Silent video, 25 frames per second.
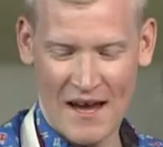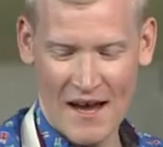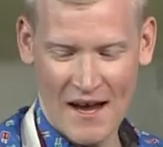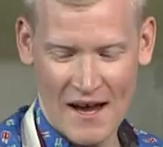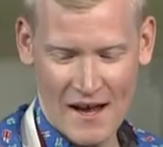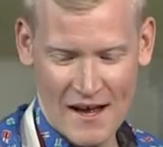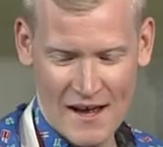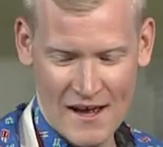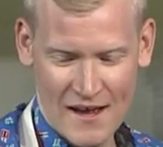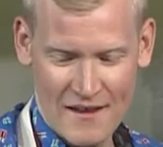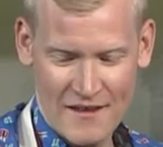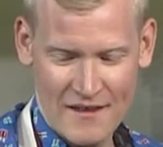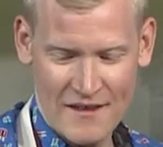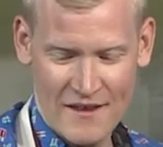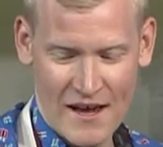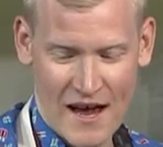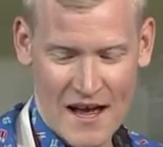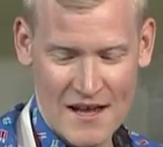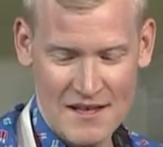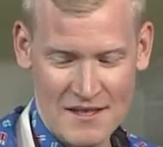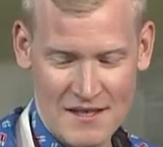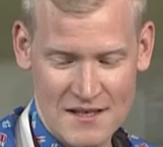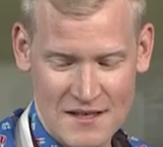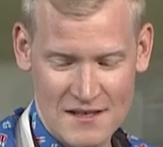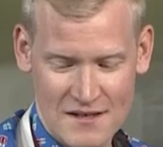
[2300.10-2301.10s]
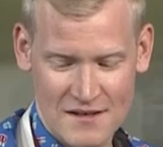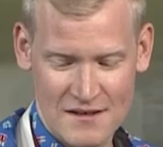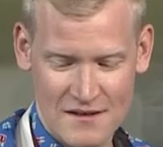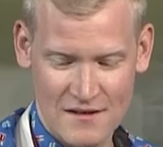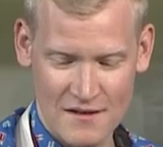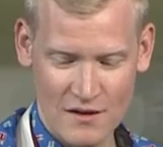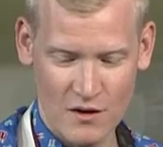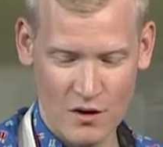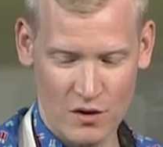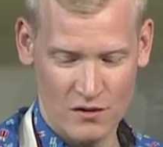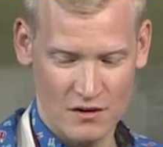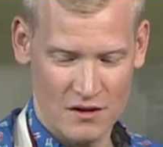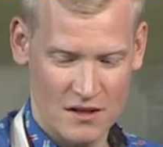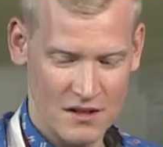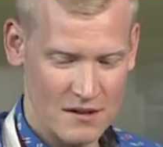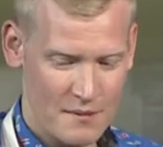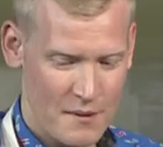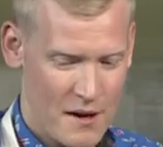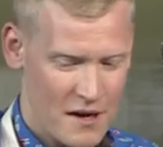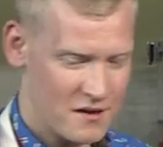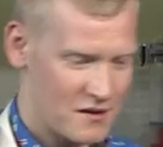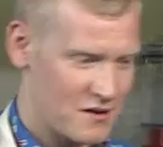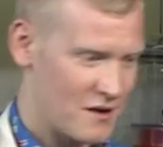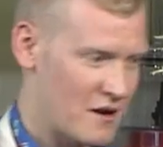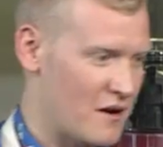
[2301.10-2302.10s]
And that's the golden
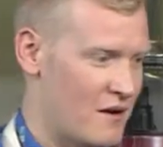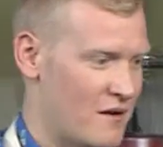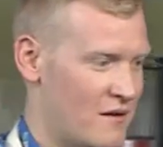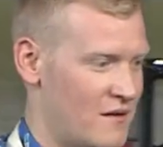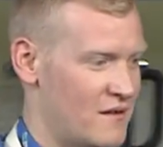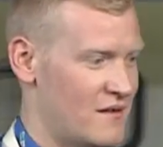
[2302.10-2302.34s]
gazpacho.